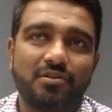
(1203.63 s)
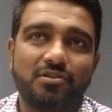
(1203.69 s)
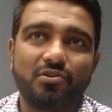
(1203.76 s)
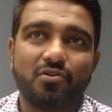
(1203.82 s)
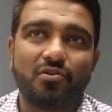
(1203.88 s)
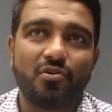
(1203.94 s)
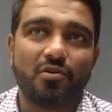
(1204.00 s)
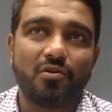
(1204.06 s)

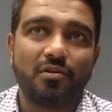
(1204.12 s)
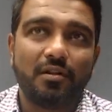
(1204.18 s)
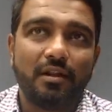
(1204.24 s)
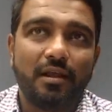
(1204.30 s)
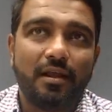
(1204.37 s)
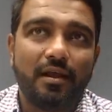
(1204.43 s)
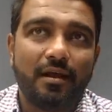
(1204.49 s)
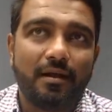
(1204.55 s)
So
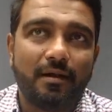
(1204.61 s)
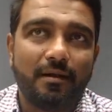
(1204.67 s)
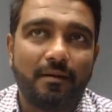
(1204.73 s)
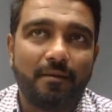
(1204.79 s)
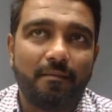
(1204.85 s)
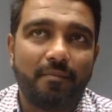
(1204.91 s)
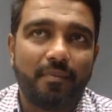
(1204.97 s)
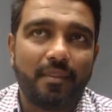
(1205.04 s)

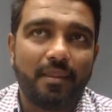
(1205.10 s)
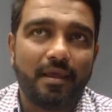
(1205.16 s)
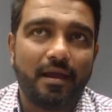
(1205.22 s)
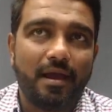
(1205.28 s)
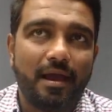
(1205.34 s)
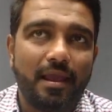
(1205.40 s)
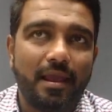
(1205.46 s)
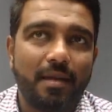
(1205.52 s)
um,
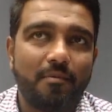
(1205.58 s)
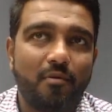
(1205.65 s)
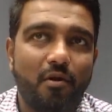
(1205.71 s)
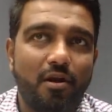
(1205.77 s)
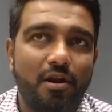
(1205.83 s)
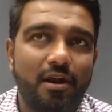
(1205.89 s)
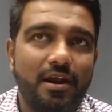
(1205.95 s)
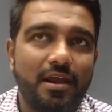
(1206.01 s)
I am
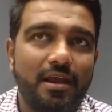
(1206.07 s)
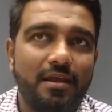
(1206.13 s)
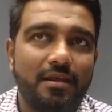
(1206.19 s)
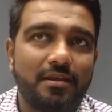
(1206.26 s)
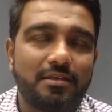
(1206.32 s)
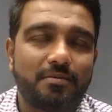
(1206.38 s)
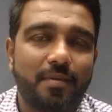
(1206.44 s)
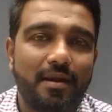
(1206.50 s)

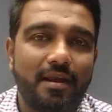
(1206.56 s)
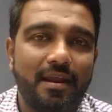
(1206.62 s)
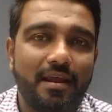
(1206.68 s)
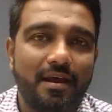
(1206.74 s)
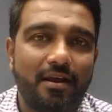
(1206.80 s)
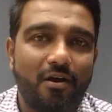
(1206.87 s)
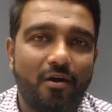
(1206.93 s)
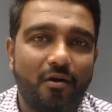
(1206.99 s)
already
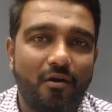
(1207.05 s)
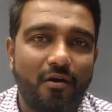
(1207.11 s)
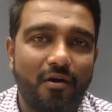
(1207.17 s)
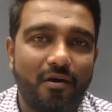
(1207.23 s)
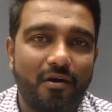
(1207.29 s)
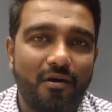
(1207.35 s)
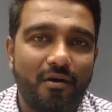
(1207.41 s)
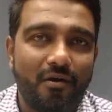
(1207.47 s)
spending
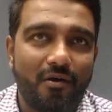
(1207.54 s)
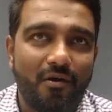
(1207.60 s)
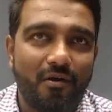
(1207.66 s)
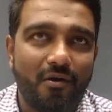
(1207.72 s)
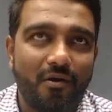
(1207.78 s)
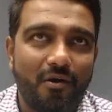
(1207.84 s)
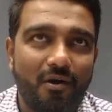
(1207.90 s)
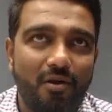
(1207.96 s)

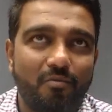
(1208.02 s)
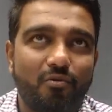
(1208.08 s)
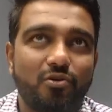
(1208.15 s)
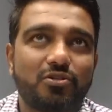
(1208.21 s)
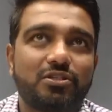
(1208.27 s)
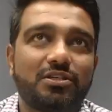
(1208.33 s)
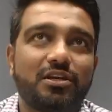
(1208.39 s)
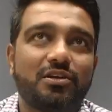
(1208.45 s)

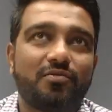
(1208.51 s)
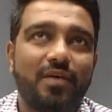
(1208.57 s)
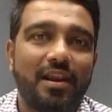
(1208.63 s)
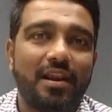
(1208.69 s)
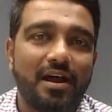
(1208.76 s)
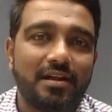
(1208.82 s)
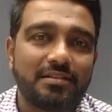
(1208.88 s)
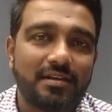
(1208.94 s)
almost 12
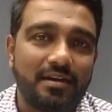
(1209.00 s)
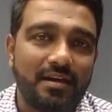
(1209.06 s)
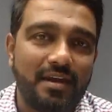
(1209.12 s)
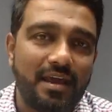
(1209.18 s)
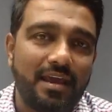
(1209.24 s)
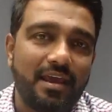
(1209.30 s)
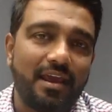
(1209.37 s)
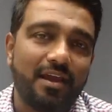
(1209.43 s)
hours a
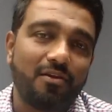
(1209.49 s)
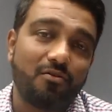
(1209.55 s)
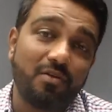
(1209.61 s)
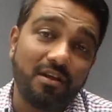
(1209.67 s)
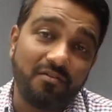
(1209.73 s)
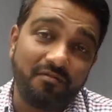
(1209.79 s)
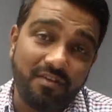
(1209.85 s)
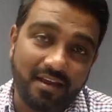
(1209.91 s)
day,
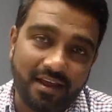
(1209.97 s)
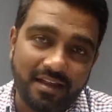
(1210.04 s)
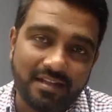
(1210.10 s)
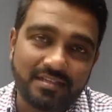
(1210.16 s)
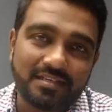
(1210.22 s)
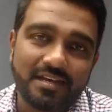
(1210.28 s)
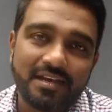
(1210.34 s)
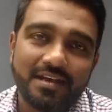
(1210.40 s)
including
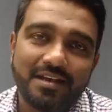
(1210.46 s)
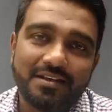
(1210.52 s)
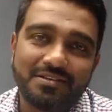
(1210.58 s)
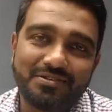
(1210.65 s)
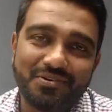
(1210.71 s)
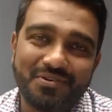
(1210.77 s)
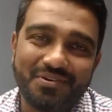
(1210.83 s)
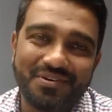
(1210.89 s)
weekends,
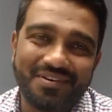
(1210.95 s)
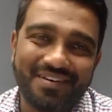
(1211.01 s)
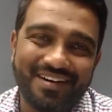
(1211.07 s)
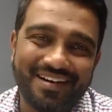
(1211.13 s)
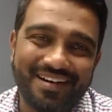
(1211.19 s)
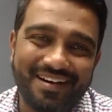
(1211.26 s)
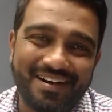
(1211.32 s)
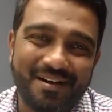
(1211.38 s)
so
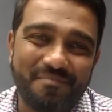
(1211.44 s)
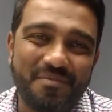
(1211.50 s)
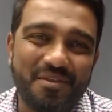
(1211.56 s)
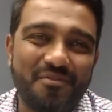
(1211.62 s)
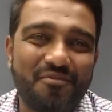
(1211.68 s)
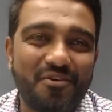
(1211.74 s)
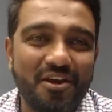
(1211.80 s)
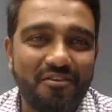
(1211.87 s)
uh,
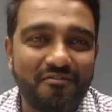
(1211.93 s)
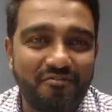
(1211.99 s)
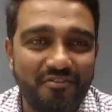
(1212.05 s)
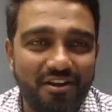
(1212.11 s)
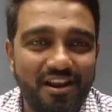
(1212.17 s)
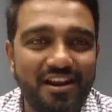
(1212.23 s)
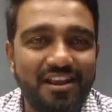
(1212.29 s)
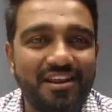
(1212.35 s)
if you have
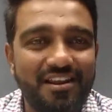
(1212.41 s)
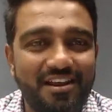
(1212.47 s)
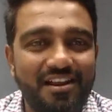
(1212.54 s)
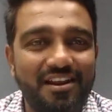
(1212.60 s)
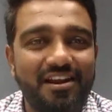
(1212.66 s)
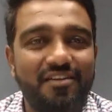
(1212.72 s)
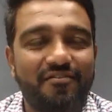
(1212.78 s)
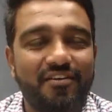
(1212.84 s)
really
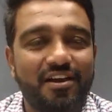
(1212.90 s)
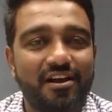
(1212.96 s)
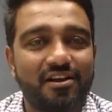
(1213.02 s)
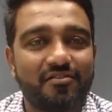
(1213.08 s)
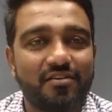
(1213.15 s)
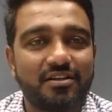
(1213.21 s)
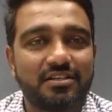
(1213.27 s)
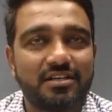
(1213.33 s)
really
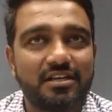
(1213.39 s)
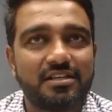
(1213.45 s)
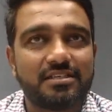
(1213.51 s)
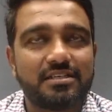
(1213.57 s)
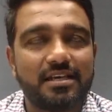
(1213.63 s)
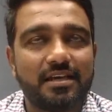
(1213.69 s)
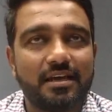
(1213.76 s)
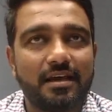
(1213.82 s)
difficult questions
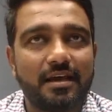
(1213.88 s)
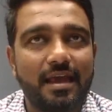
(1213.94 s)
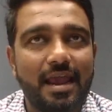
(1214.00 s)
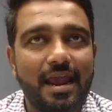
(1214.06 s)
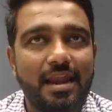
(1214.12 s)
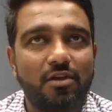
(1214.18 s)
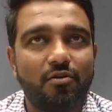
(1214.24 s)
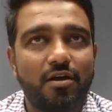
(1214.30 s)
uh,
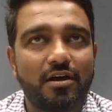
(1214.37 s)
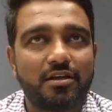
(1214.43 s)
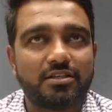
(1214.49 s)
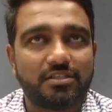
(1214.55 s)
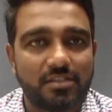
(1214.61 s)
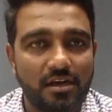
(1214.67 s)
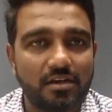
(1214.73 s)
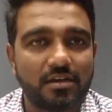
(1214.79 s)
and you are
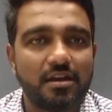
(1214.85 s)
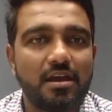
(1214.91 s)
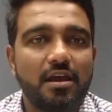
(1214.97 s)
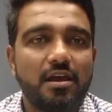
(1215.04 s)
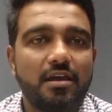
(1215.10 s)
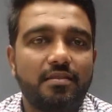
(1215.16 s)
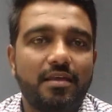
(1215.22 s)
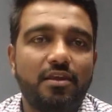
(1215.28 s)
stuck
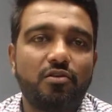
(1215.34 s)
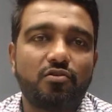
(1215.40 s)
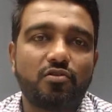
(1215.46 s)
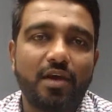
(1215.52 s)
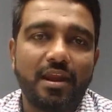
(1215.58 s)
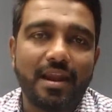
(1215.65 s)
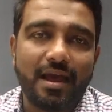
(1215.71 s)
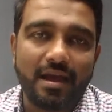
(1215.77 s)
then you
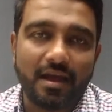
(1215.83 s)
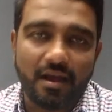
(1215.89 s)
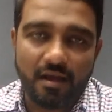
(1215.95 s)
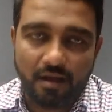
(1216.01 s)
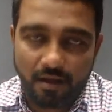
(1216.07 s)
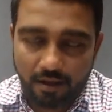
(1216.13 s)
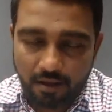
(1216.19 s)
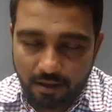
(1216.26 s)
can
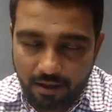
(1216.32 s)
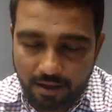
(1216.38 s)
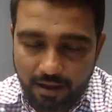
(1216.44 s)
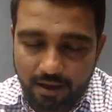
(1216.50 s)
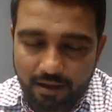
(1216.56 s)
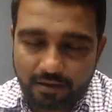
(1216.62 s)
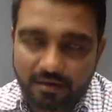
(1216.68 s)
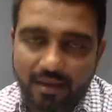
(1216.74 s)
uh,
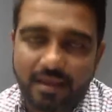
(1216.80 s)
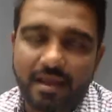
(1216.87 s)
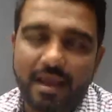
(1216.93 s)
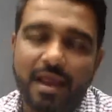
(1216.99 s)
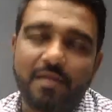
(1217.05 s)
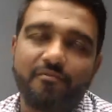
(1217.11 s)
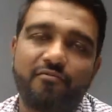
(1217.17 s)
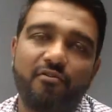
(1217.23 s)
take
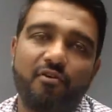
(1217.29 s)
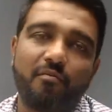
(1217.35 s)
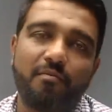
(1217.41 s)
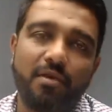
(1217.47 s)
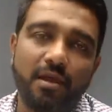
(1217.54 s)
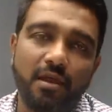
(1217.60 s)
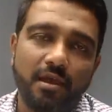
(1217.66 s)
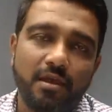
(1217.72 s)
help from me